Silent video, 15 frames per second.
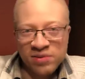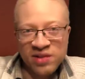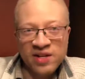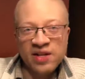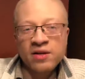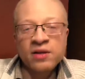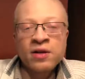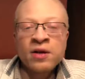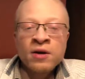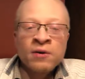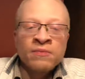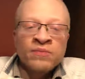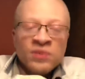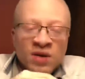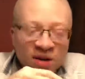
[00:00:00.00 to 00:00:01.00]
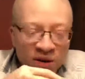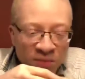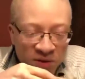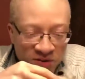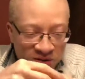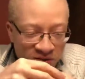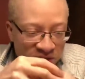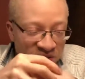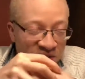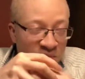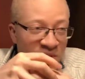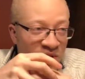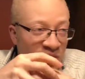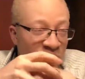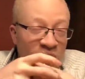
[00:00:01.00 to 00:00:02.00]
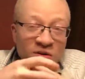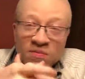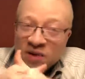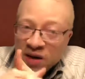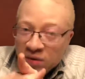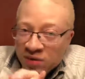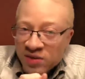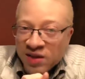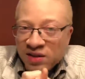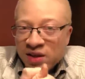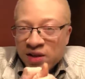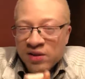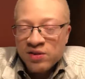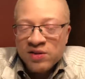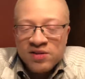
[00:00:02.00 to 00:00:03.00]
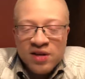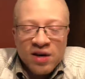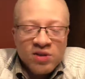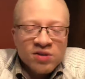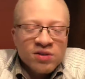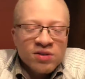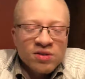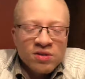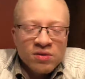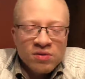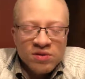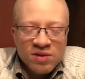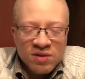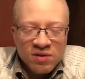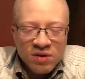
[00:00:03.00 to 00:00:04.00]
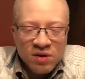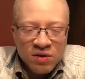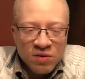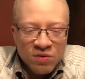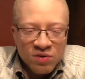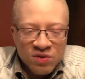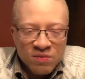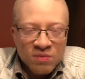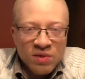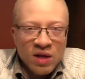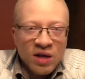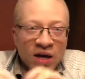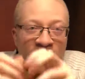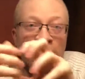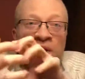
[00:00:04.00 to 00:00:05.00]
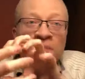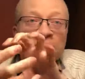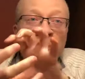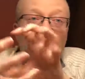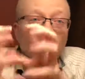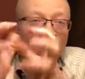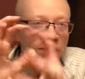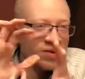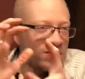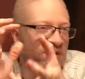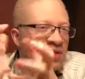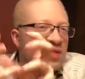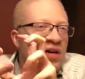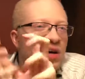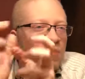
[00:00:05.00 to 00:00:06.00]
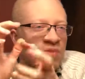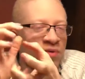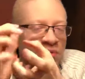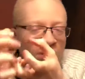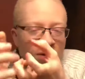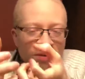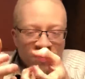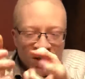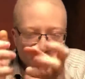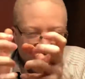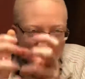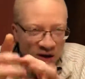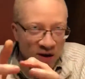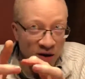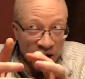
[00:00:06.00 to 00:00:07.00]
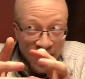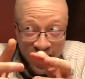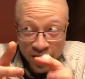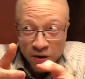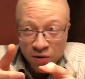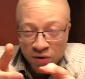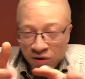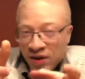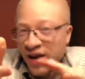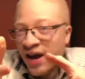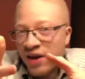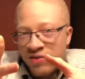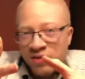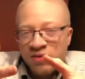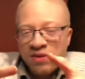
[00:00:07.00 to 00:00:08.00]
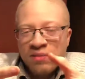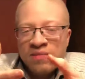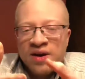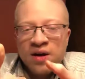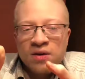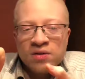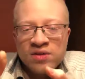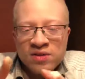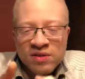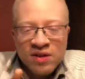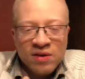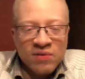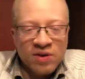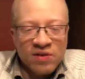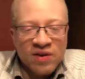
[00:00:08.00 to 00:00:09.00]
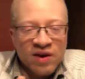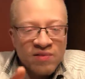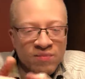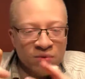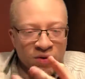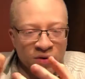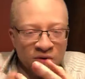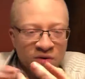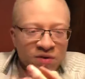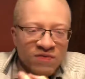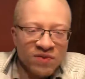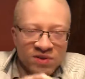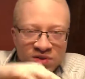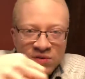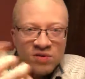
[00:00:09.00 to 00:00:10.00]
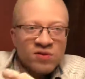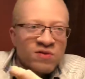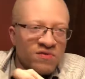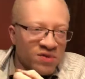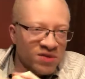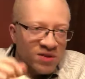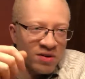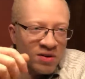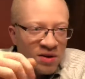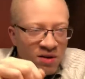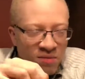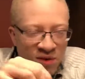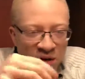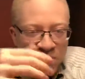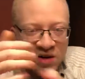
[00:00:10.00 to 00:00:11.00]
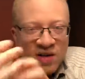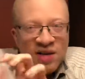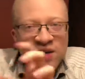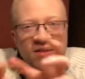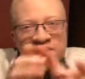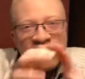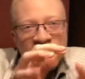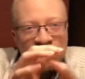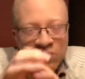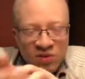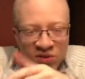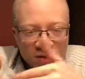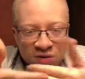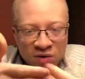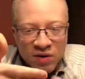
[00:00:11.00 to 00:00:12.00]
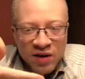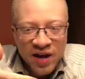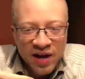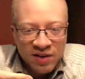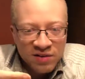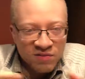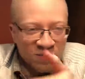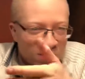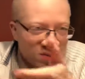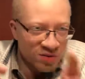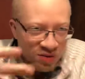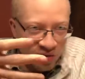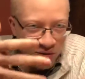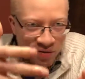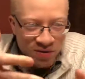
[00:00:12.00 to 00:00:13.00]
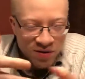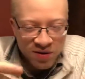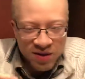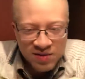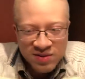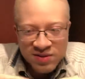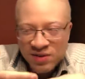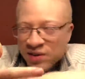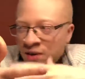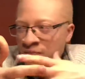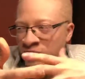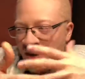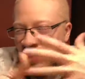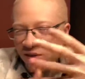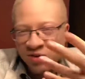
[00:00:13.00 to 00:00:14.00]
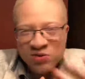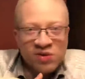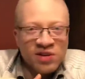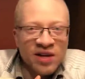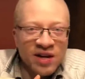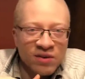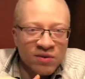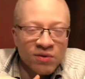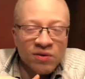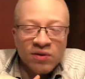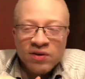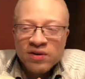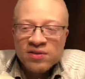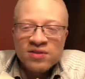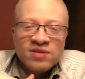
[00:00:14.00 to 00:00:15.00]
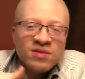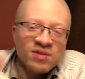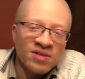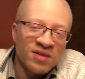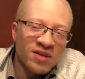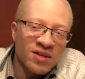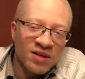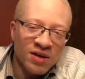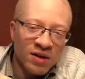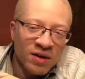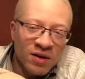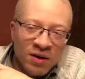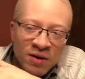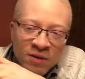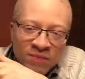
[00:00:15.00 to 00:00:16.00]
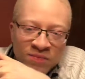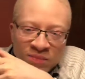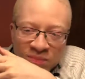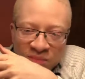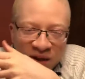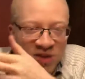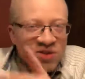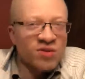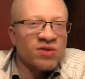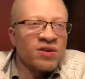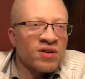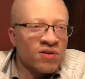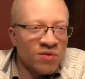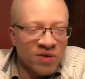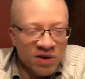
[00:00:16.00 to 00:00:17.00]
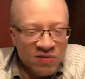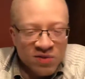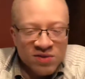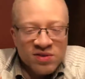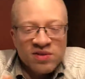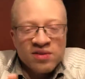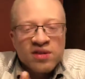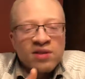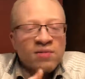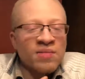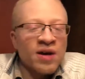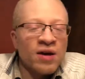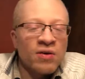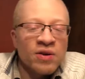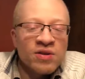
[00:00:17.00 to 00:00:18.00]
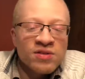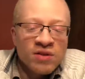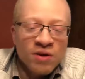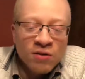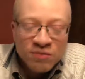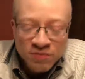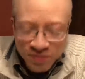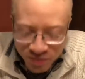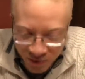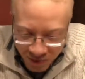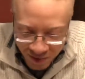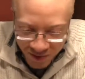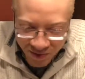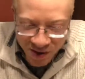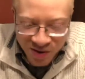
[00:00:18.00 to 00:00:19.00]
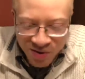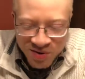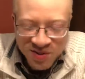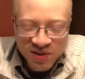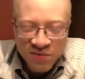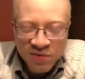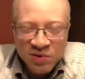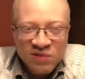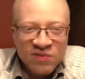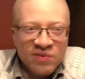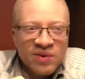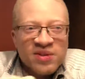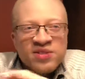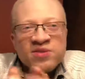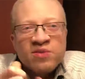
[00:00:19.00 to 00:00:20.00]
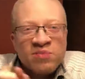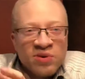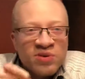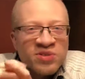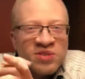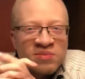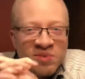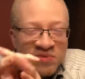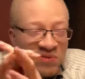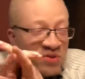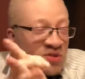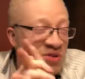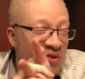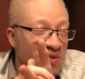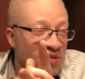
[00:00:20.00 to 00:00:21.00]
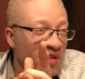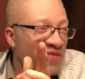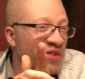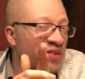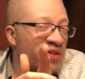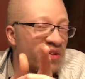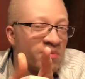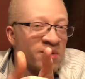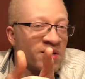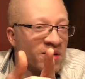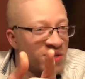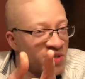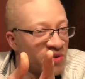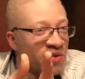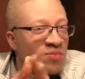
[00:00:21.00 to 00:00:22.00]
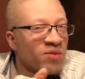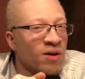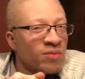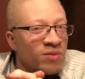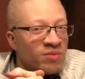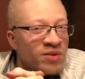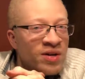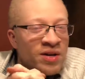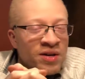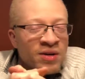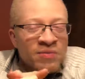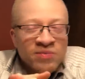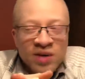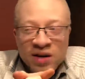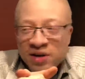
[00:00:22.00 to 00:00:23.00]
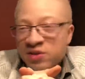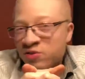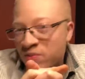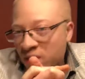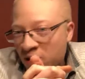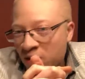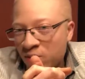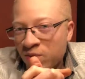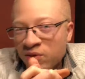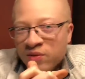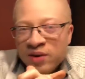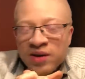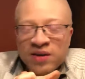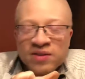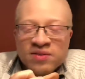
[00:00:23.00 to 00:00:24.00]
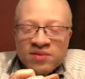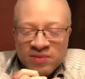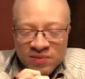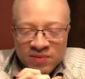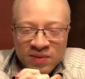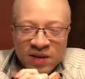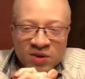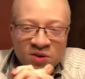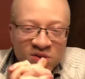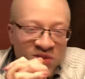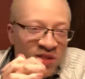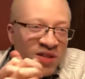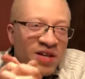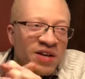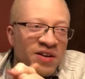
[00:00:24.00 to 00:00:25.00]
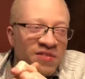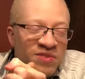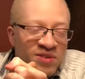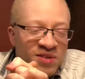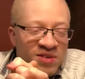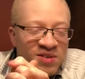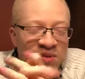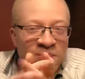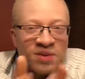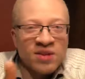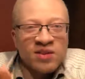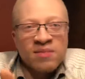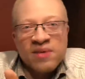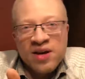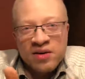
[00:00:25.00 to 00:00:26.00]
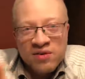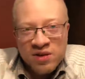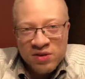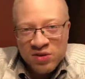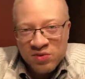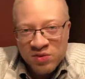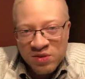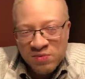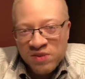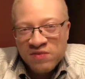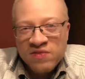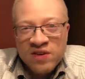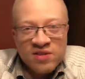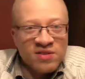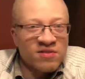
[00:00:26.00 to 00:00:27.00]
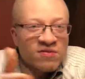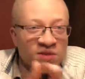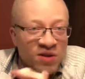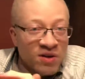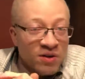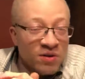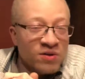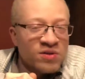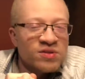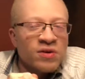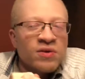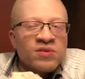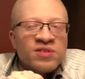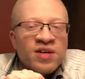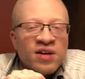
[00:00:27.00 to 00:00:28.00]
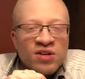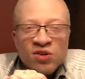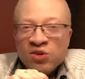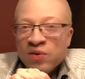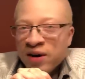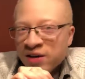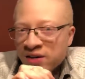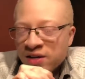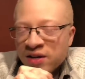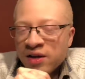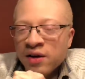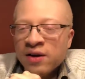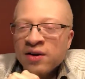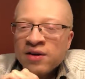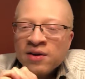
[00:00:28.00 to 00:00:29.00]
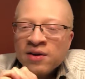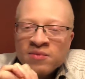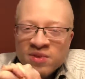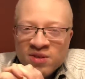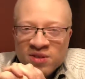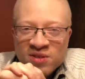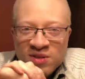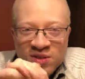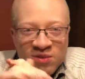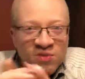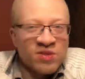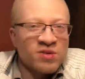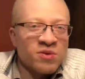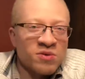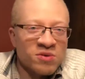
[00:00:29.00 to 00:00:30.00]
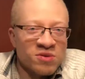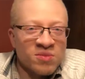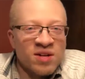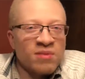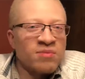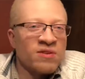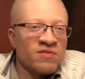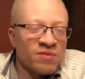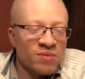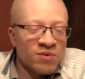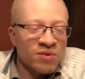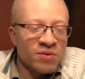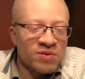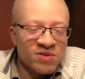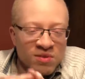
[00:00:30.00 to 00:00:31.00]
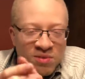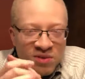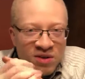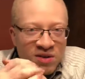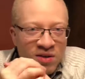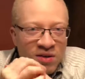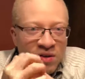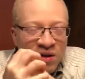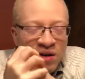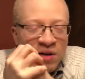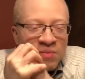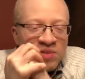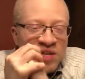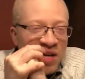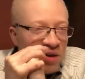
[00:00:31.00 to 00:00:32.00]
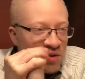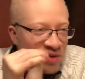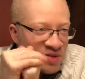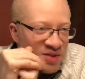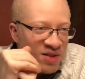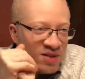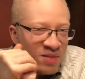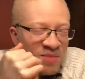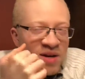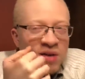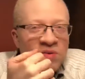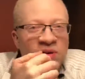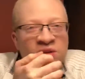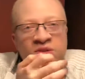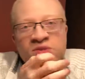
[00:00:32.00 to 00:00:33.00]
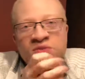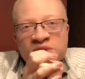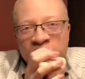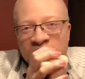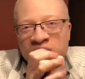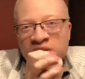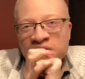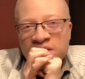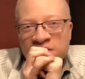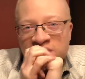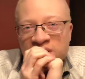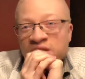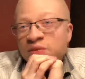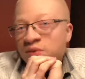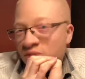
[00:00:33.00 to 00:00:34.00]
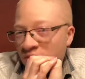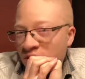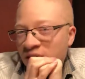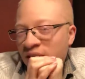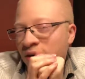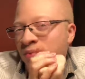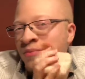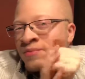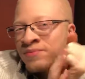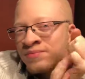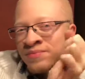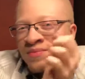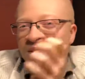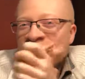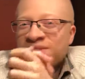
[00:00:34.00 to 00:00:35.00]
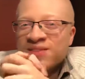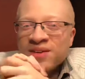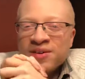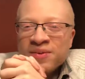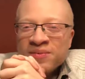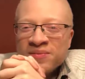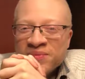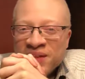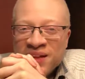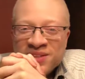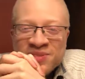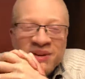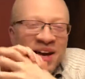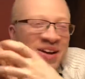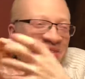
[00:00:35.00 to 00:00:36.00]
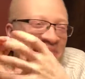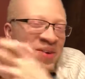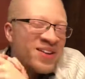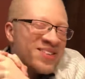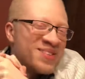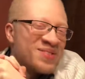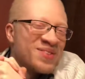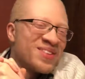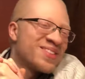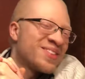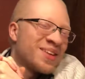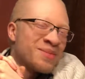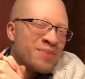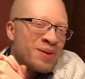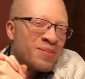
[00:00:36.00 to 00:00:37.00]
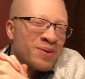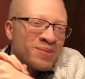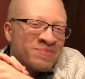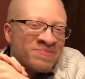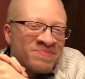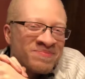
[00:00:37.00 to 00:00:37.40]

plate. What some of the current battery technologies actually do is they use a porous type anode or cathode in the battery, so that way you have more physical surface area to come in contact with your active material, whether that's electrolyte or it's the bacteria or whatever is inside the battery. So there's several different ways to approach it, but for sure it's definitely a big engineering problem. Not insurmountable, and interestingly enough, this is something that the battery industry has been facing for years, so it's not a new idea. Just these researchers may not be familiar with some of the challenges that the battery industry is already dealing with right now. So that's kind of my 2 cents on that paper.